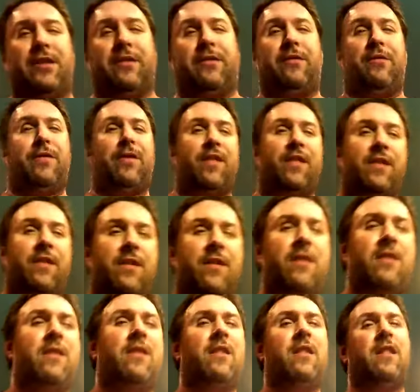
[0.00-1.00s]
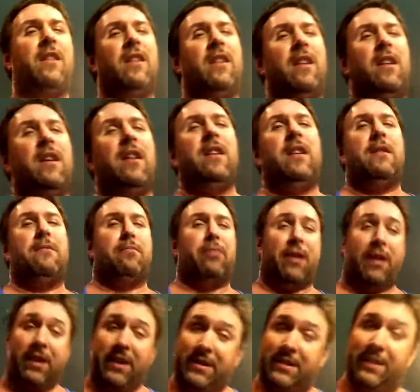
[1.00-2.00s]
of
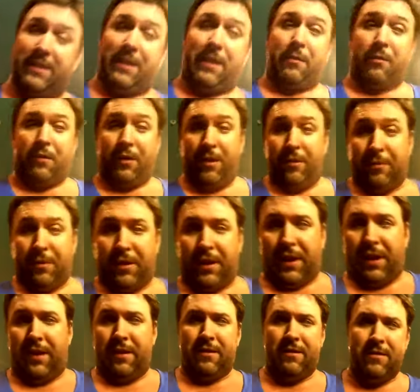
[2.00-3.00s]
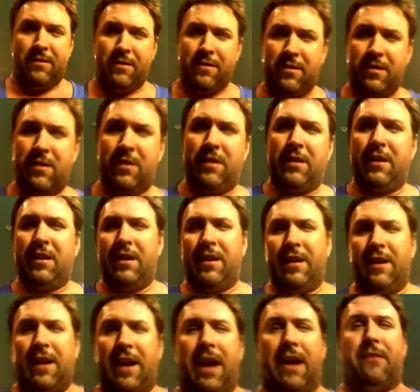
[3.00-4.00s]
pregnancy they were in when they
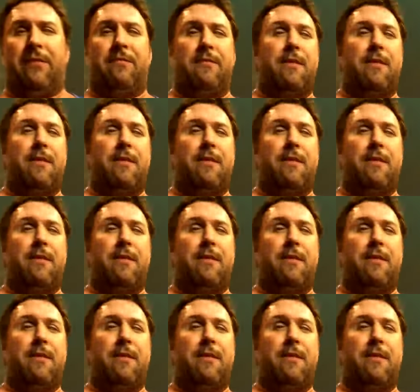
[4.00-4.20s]
have